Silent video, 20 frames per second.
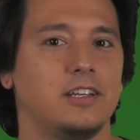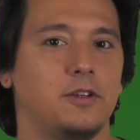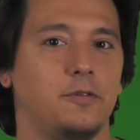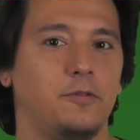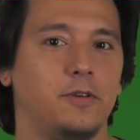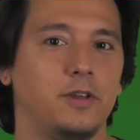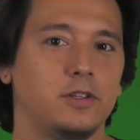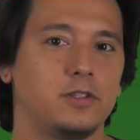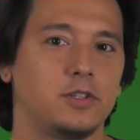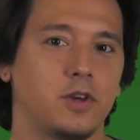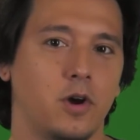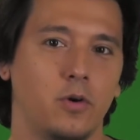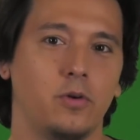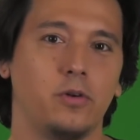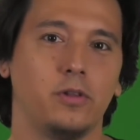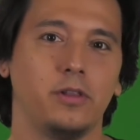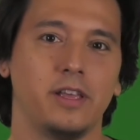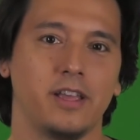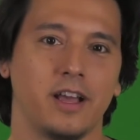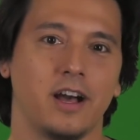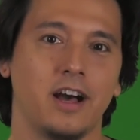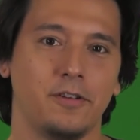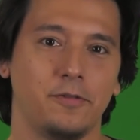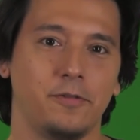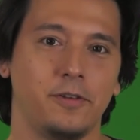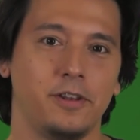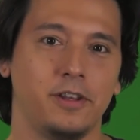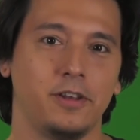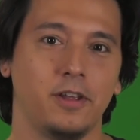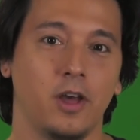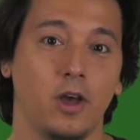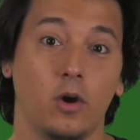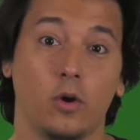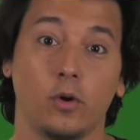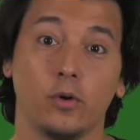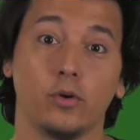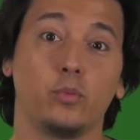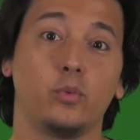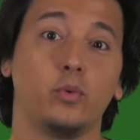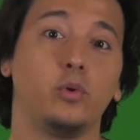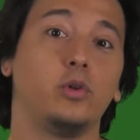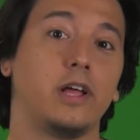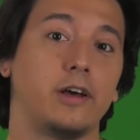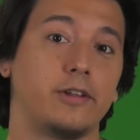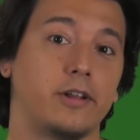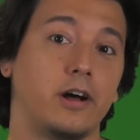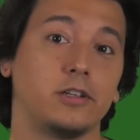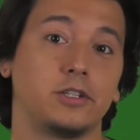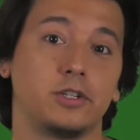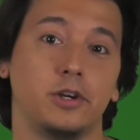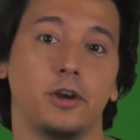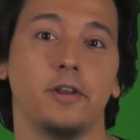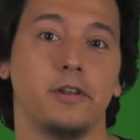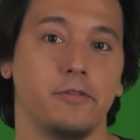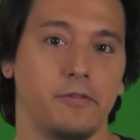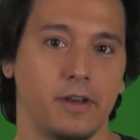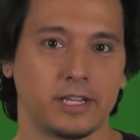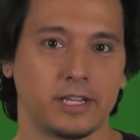to feel totally confident or to rule out alternative